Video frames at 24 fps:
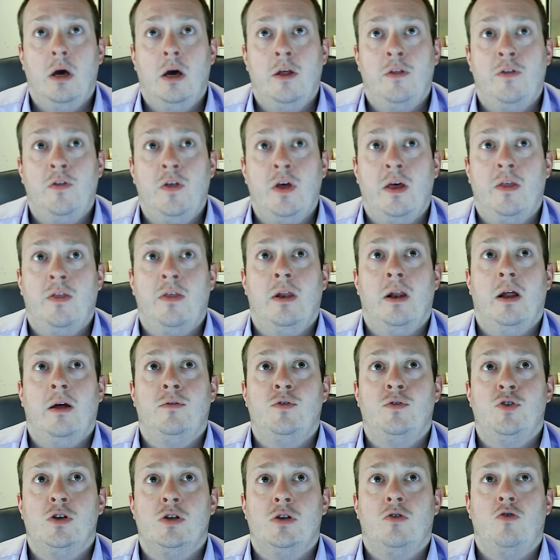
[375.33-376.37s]
I think that
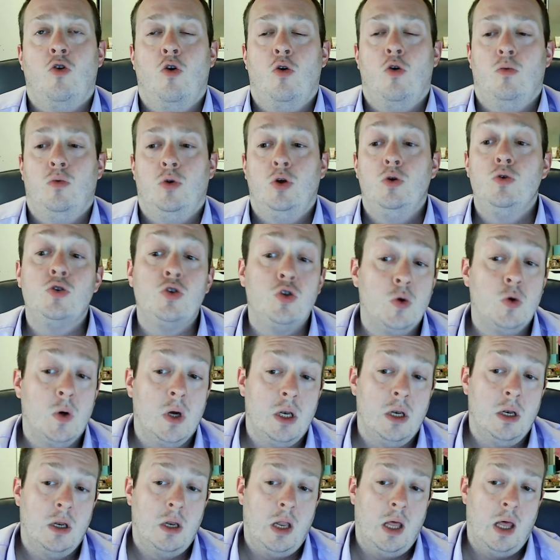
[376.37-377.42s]
I've just grown used to
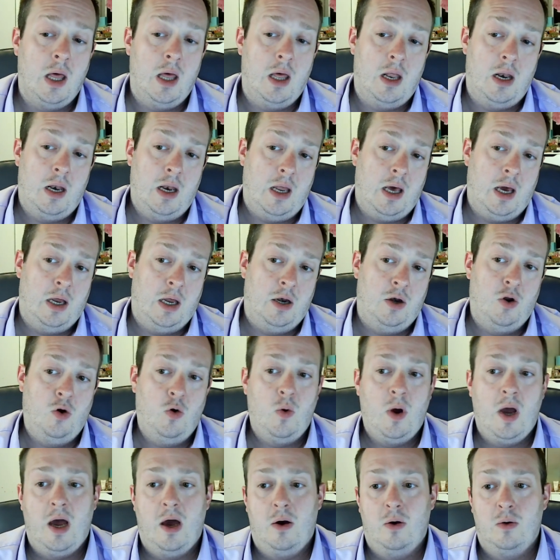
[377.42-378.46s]
it, and I
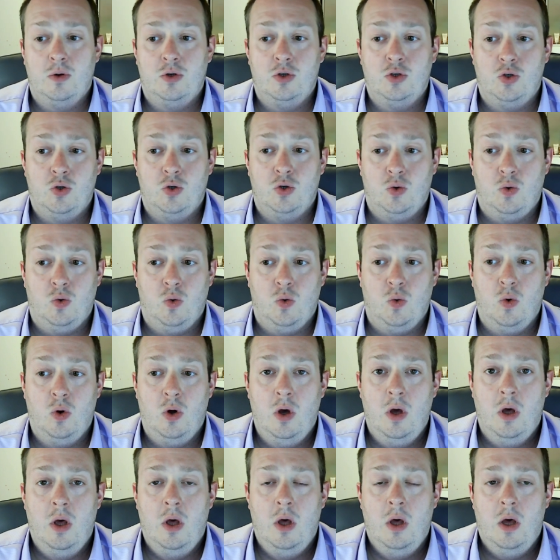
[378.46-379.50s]
know how to
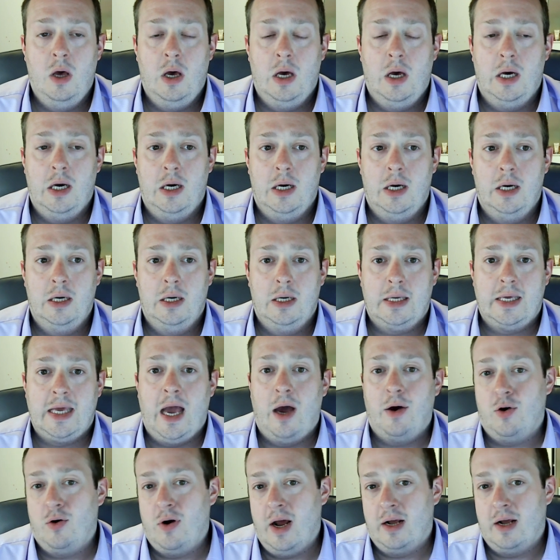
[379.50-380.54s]

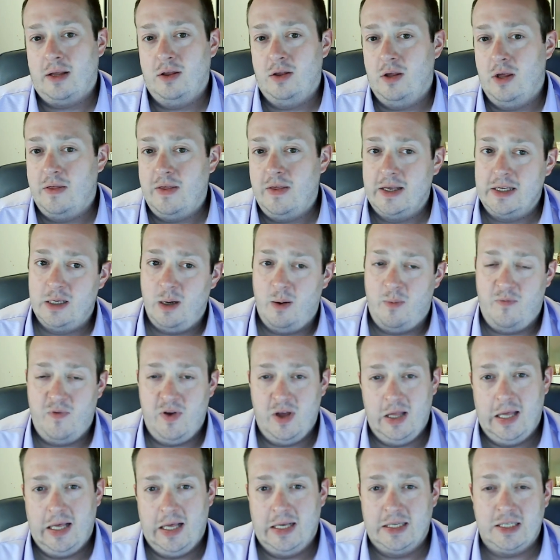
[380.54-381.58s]
counteract the things that I'm
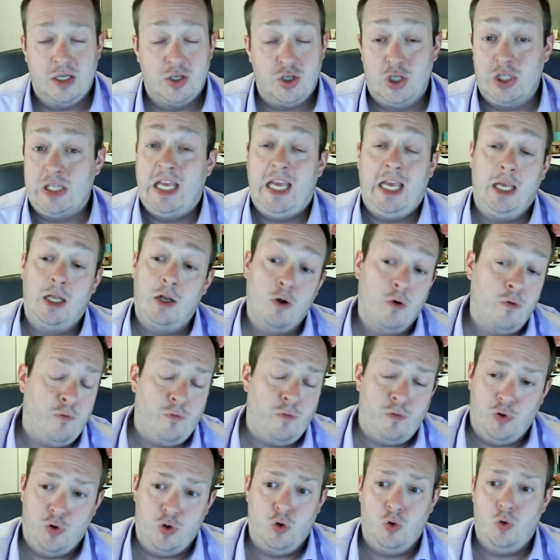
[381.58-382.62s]
feeling, such as keto
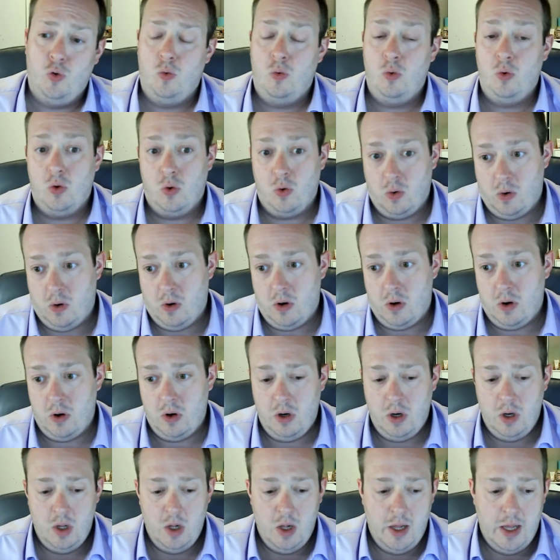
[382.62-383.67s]
flu
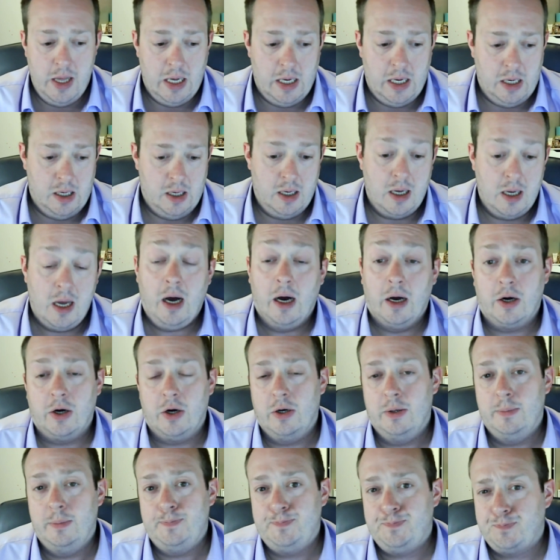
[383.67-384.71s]
or
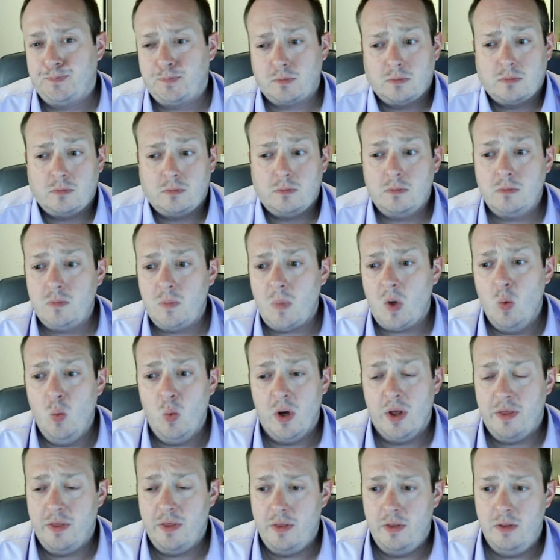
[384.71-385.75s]
hunger,
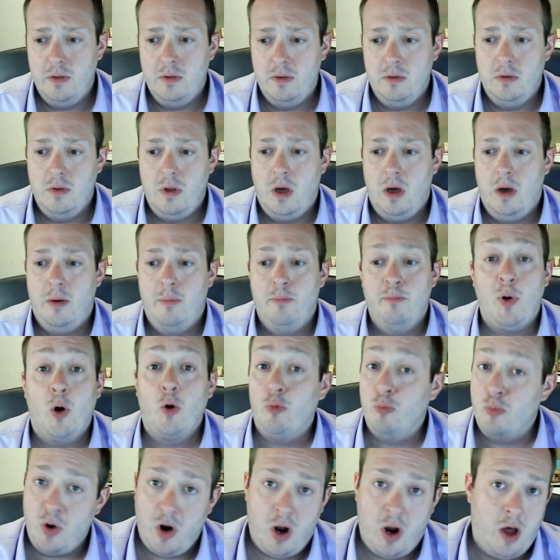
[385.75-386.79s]
with
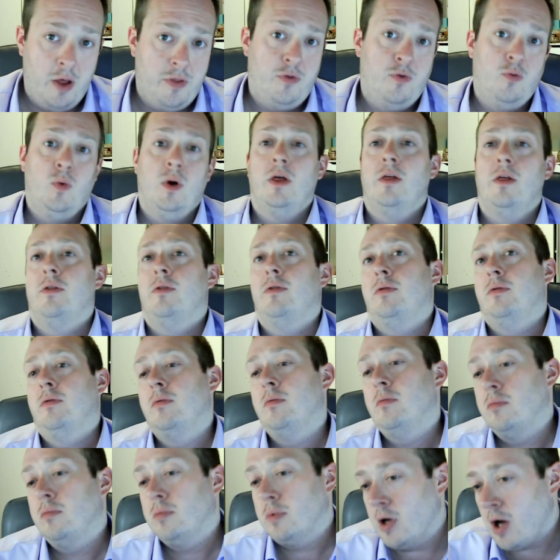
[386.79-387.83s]
bone broth, with
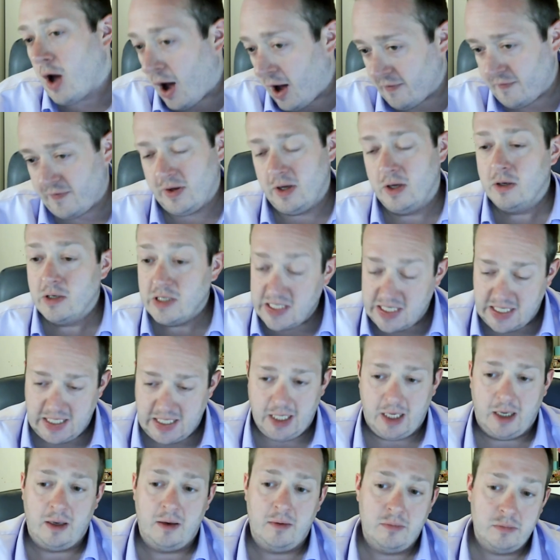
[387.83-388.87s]
coffee,
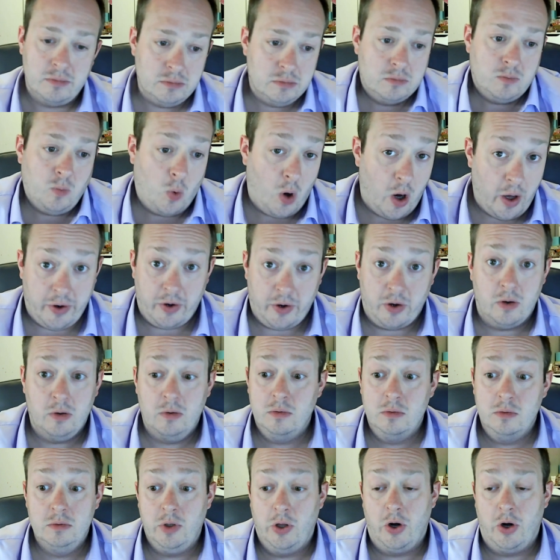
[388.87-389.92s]
tea,
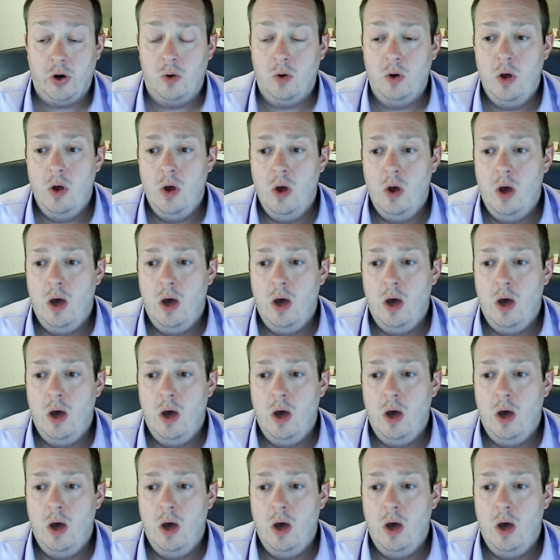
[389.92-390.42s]
water, you know.